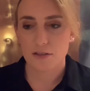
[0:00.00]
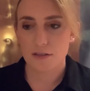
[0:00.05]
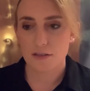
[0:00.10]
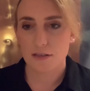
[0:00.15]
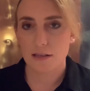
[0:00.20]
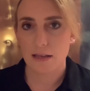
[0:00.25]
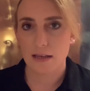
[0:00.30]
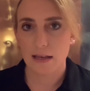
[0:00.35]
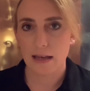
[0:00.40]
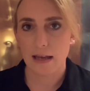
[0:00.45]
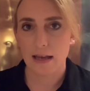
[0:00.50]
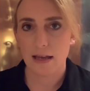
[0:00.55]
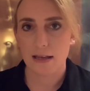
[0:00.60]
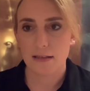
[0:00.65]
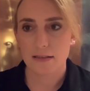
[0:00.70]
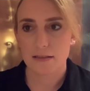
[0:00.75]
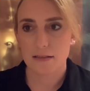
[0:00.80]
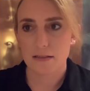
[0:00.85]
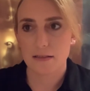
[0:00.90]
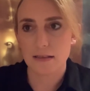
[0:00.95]

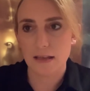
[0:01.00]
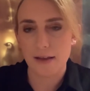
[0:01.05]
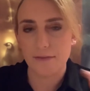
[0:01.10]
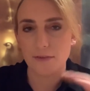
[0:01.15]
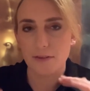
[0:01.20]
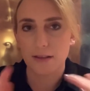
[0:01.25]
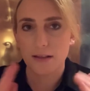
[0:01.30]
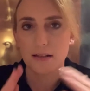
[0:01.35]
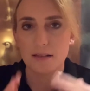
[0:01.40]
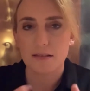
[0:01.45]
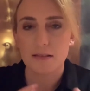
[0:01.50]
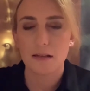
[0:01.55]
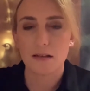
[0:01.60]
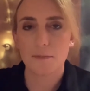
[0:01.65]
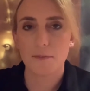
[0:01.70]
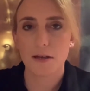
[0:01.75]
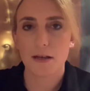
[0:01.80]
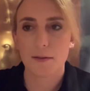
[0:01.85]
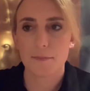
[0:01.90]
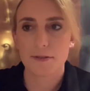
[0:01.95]
has everything that's going to
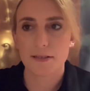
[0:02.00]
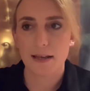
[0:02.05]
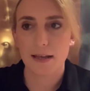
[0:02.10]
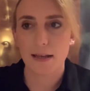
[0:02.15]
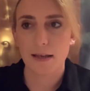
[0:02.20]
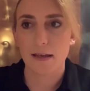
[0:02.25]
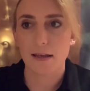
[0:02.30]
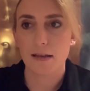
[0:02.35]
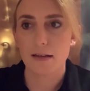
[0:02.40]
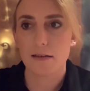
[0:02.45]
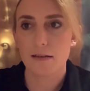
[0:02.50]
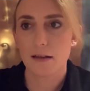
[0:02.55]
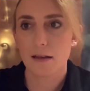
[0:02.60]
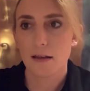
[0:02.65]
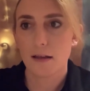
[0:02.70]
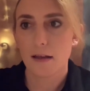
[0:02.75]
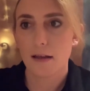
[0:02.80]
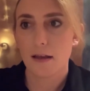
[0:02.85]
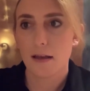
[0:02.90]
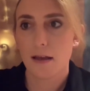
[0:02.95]
be updated,
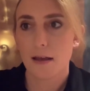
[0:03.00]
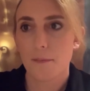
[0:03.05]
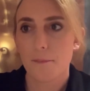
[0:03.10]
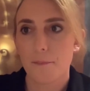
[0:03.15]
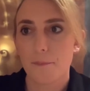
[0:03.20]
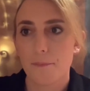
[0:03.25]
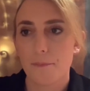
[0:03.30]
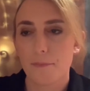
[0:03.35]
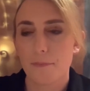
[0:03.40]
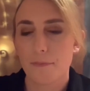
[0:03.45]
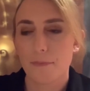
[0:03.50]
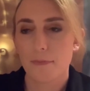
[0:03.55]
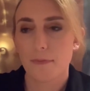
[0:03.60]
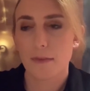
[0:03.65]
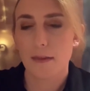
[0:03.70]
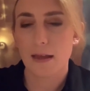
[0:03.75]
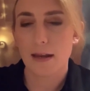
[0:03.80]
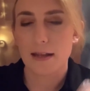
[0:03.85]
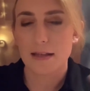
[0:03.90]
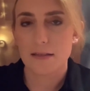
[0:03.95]

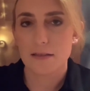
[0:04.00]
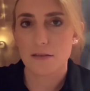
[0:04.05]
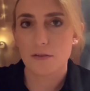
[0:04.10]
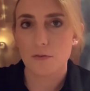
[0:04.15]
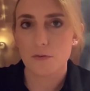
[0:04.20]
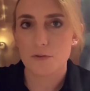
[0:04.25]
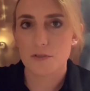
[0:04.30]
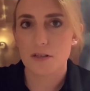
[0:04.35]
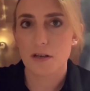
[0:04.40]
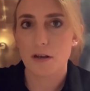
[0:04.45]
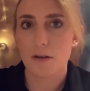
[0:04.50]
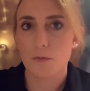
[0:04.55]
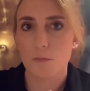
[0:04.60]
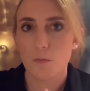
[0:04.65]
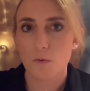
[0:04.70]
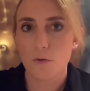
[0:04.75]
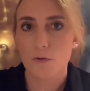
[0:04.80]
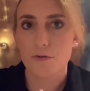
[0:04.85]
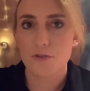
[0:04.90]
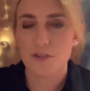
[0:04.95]
and it also
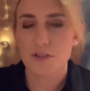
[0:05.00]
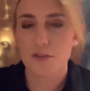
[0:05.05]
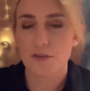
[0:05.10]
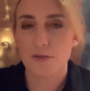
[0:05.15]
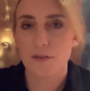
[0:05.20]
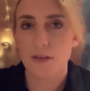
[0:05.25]
warns you that